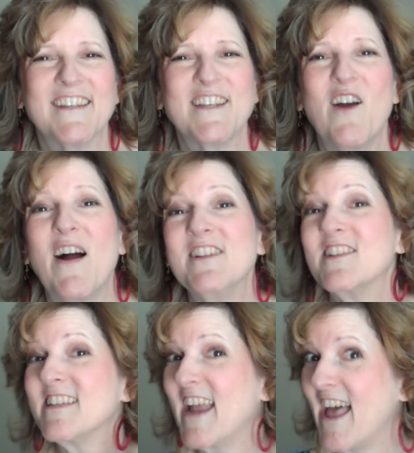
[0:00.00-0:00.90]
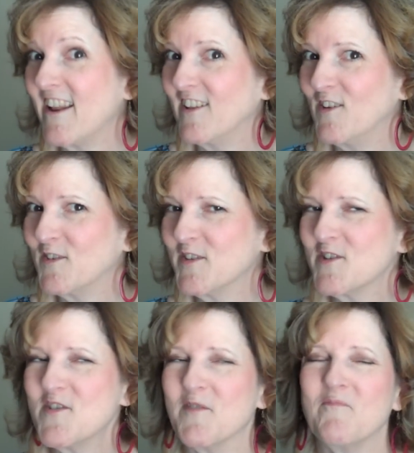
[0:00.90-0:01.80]
and so I just say at a local
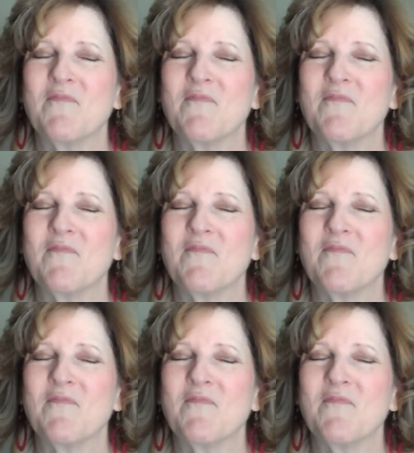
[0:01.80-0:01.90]
store.